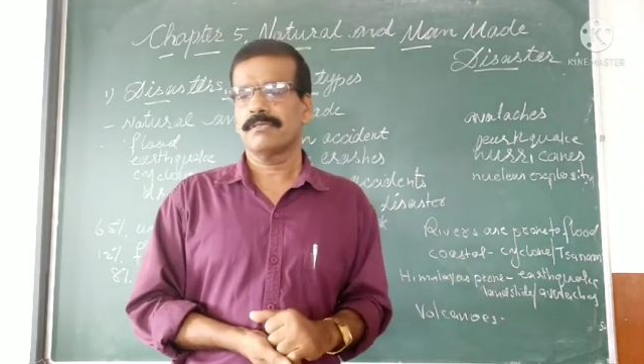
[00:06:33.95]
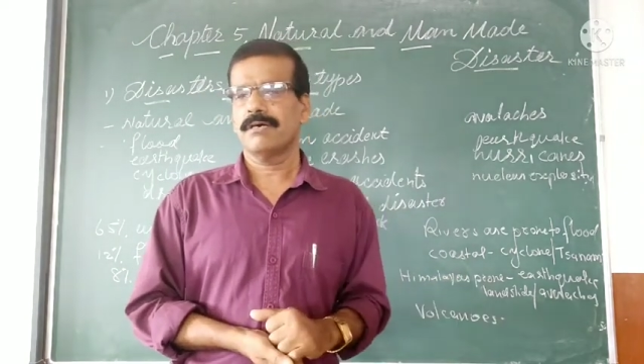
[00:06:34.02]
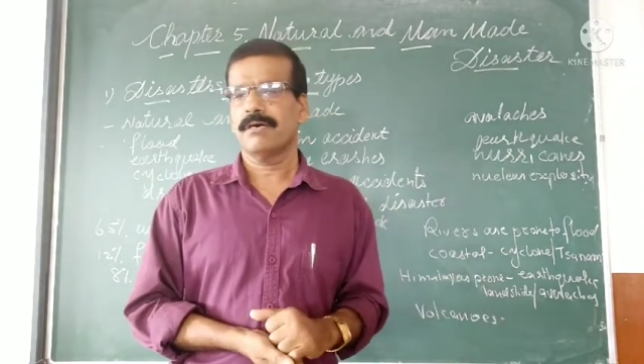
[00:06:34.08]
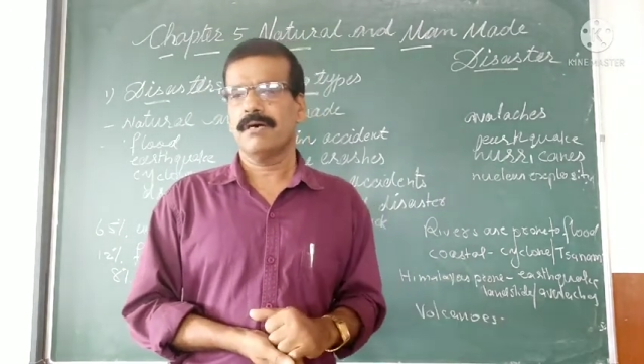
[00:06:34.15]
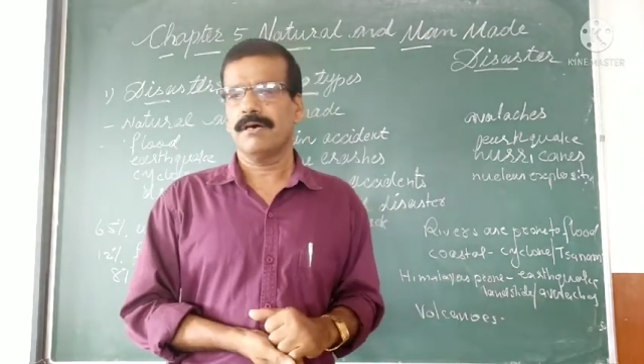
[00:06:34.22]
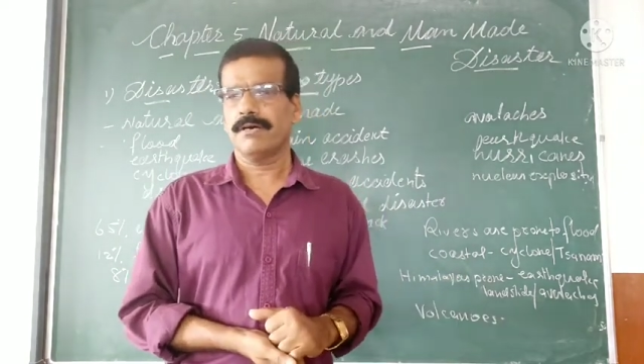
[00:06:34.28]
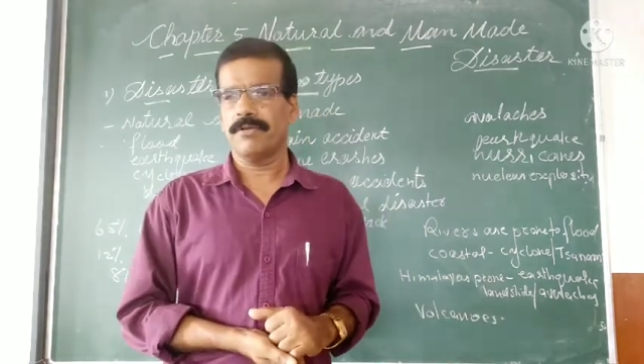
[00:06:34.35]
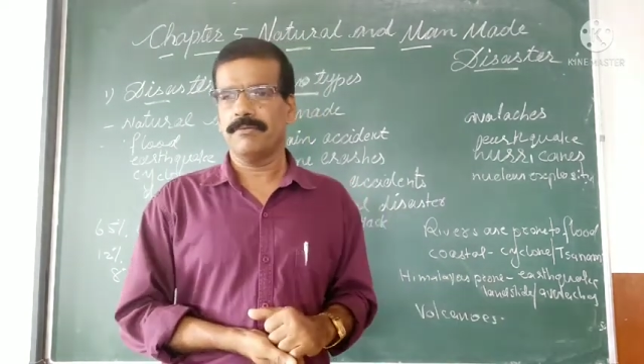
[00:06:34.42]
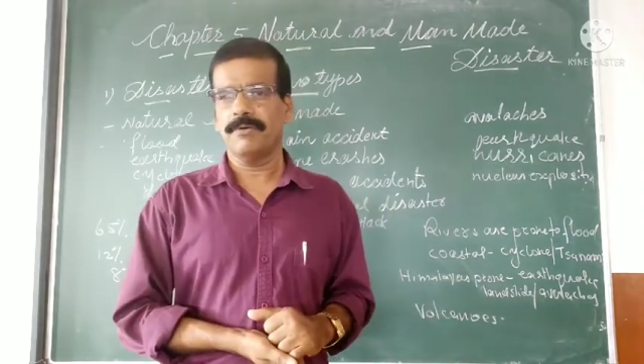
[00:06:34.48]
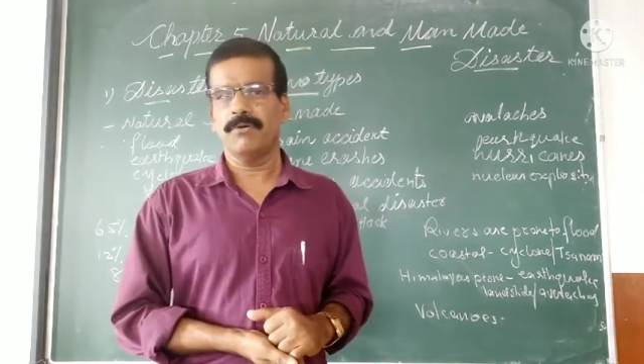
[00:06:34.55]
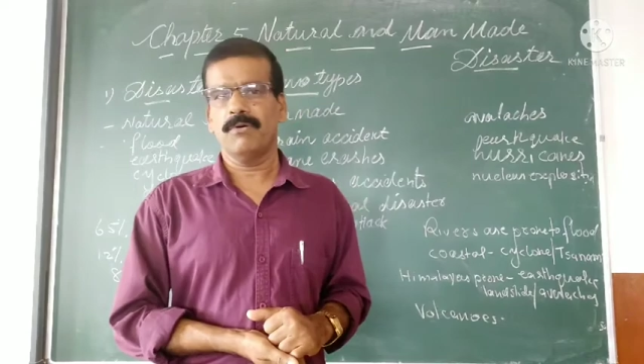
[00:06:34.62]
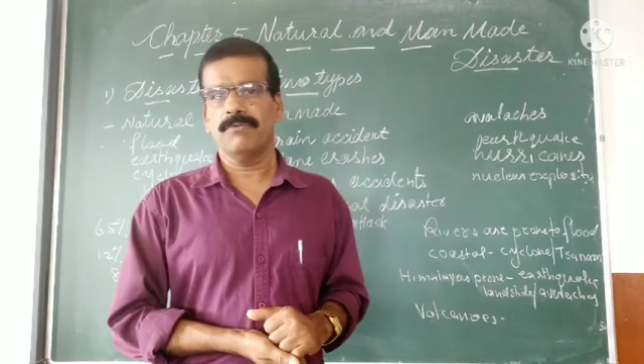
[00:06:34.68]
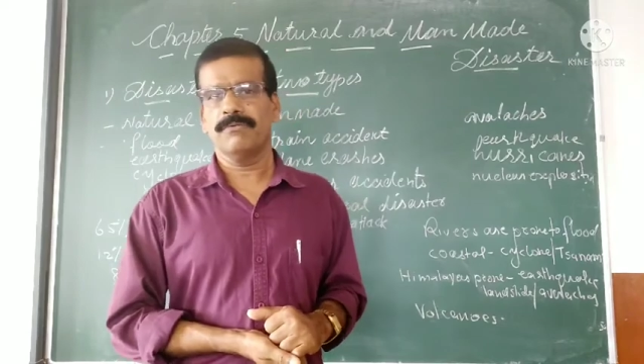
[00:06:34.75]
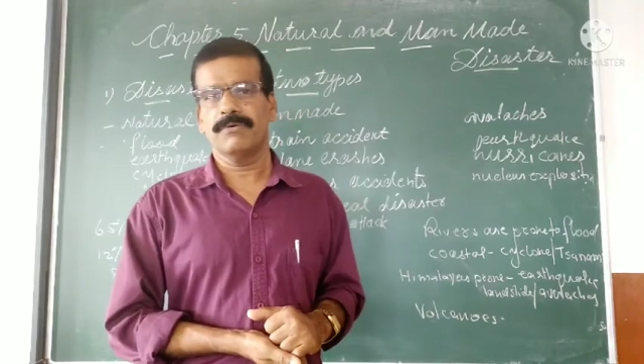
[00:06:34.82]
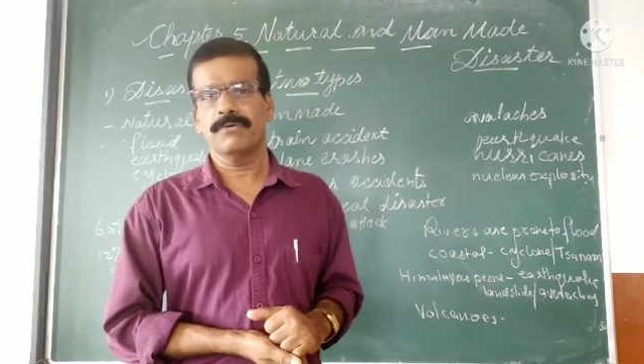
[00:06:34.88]
the
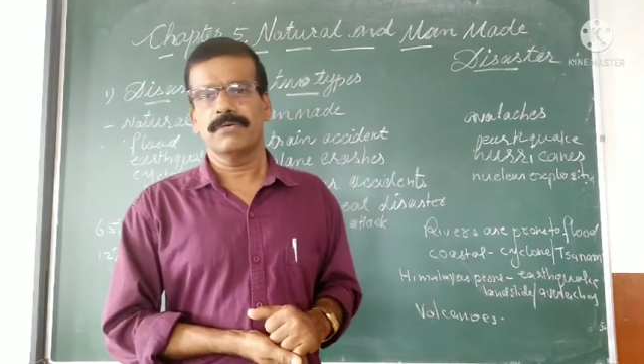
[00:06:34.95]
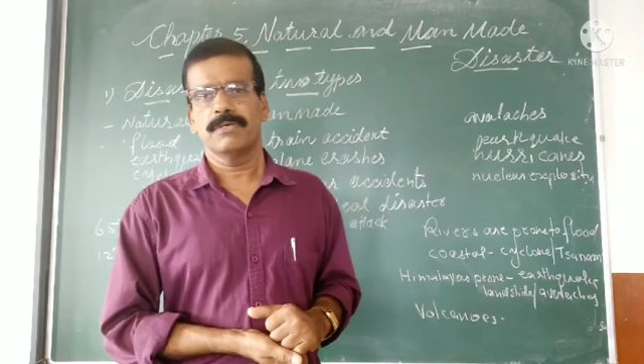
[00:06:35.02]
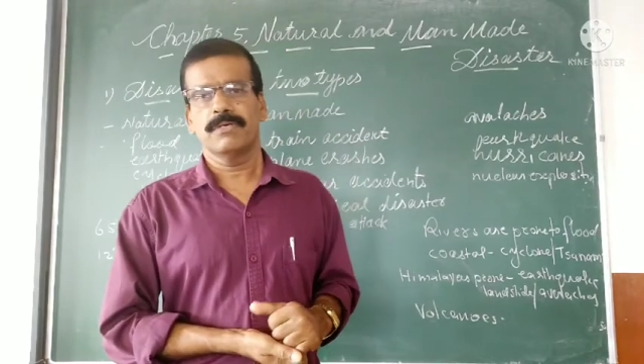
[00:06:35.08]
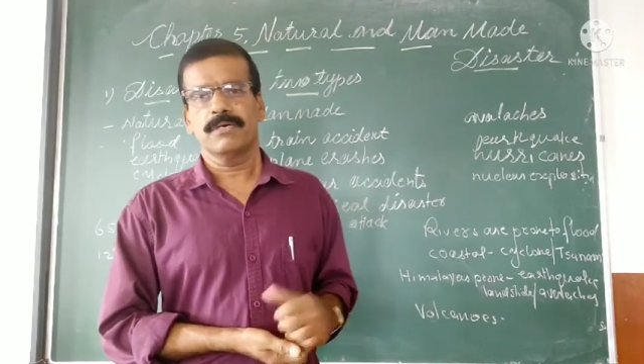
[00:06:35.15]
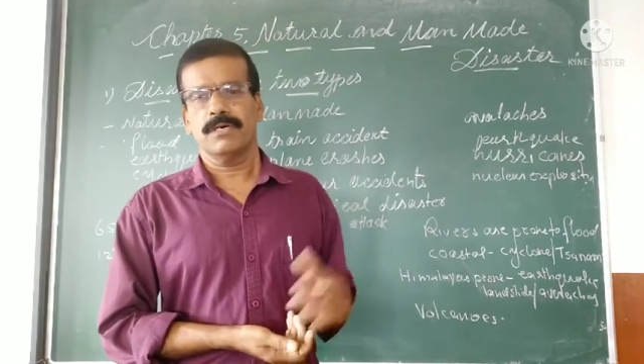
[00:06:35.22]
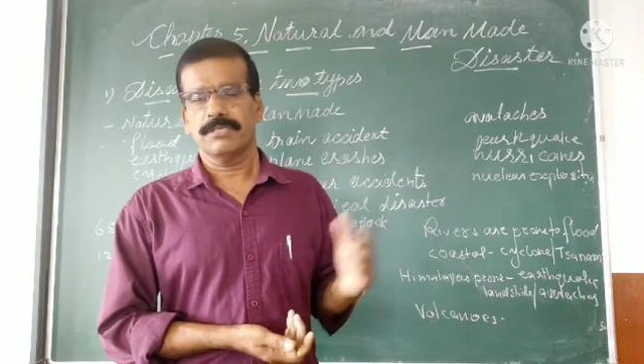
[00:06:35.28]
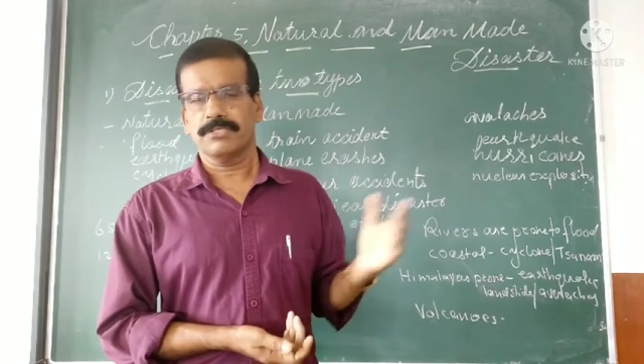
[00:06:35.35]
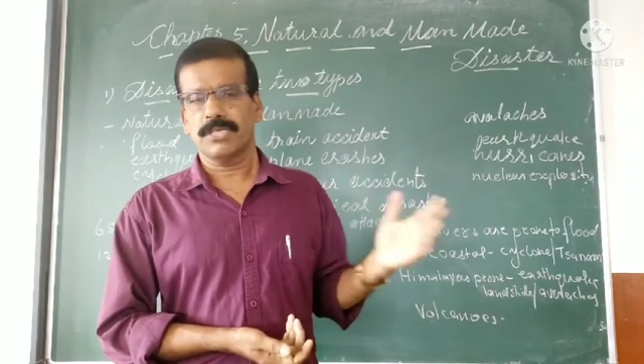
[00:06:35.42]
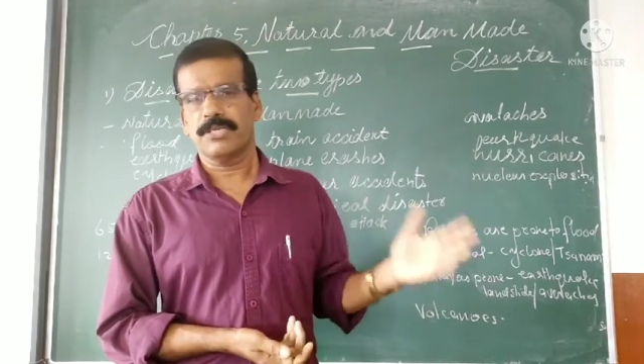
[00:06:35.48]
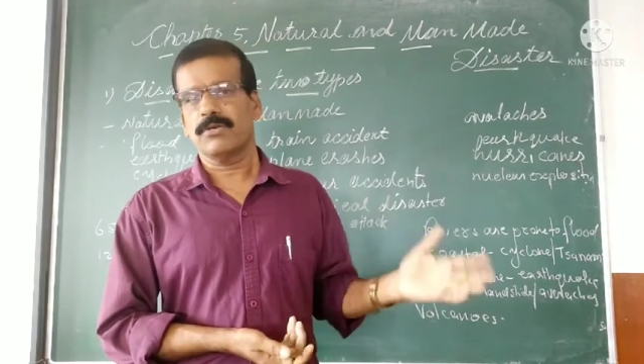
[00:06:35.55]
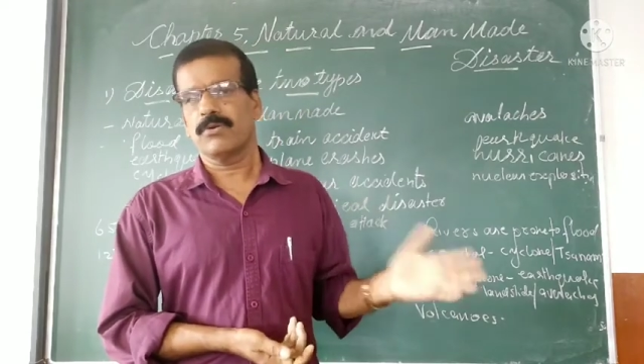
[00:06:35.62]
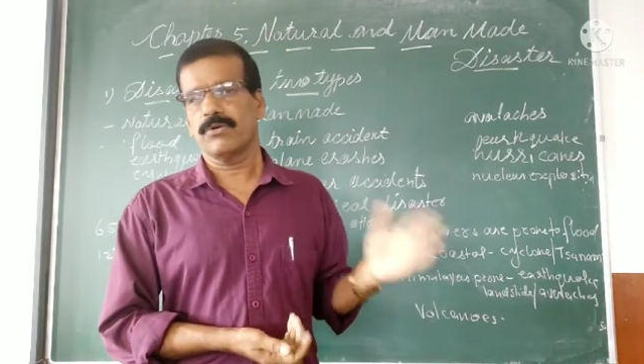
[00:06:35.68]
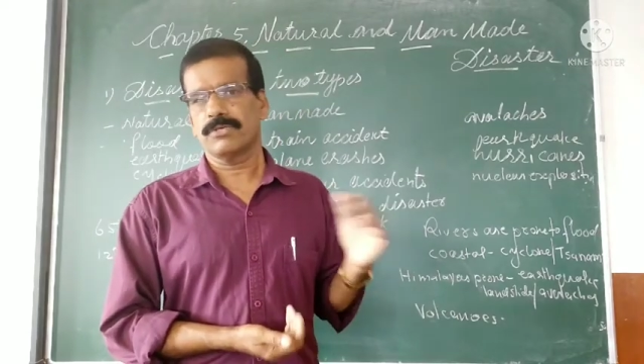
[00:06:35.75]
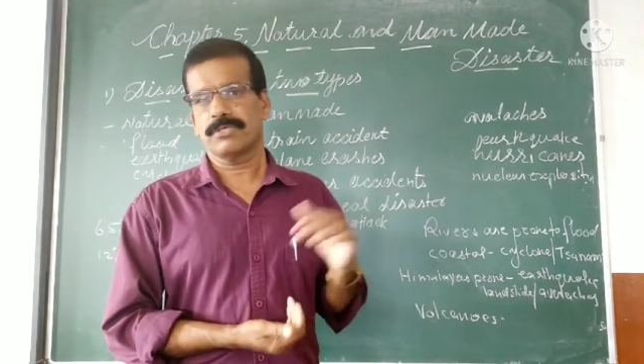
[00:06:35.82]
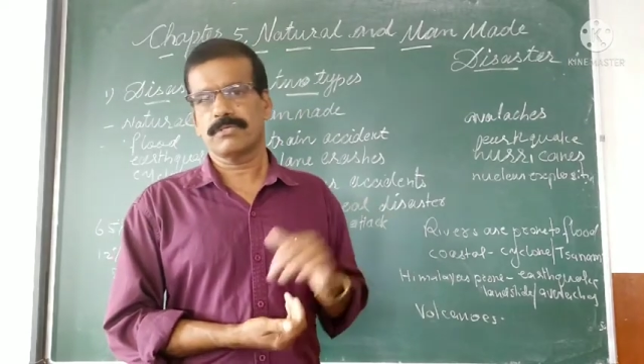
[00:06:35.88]
arrival of
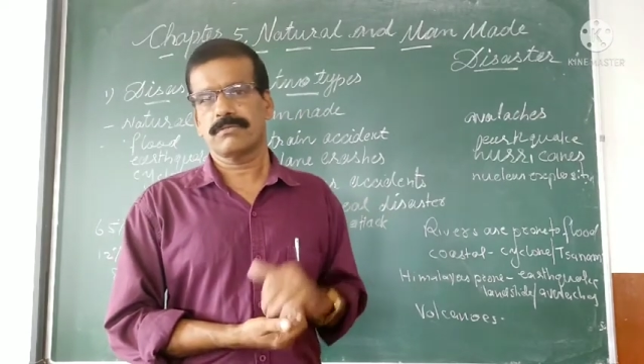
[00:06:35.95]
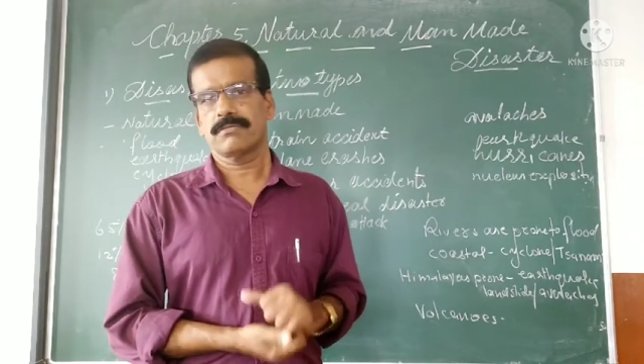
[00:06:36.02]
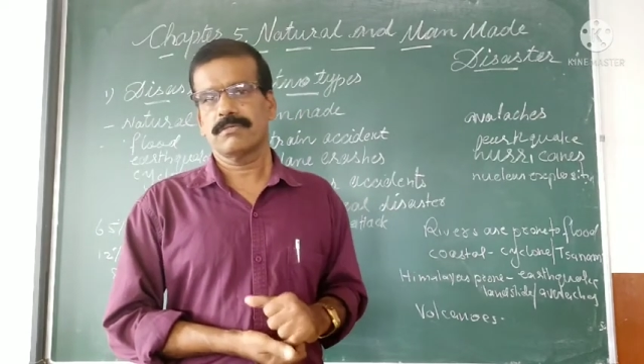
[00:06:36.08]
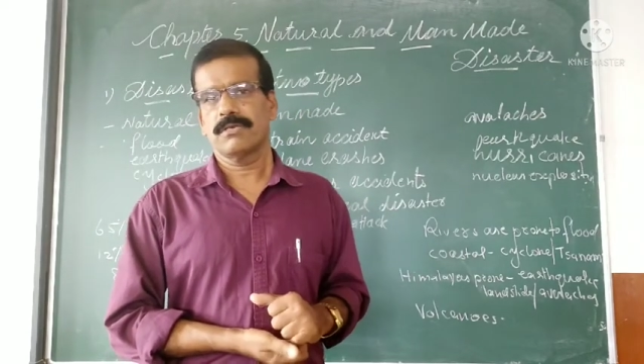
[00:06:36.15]
cyclones